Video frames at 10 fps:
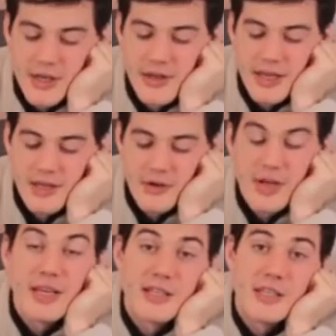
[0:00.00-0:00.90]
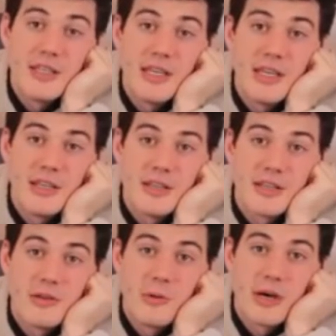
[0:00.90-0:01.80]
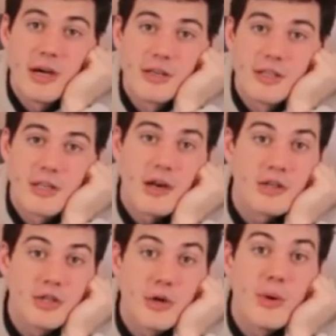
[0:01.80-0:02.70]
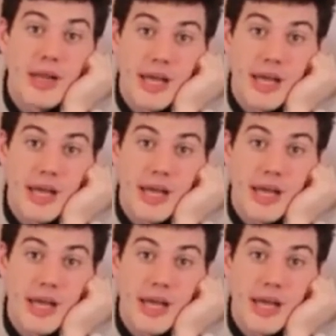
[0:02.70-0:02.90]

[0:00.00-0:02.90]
all the ingredients you need to start doing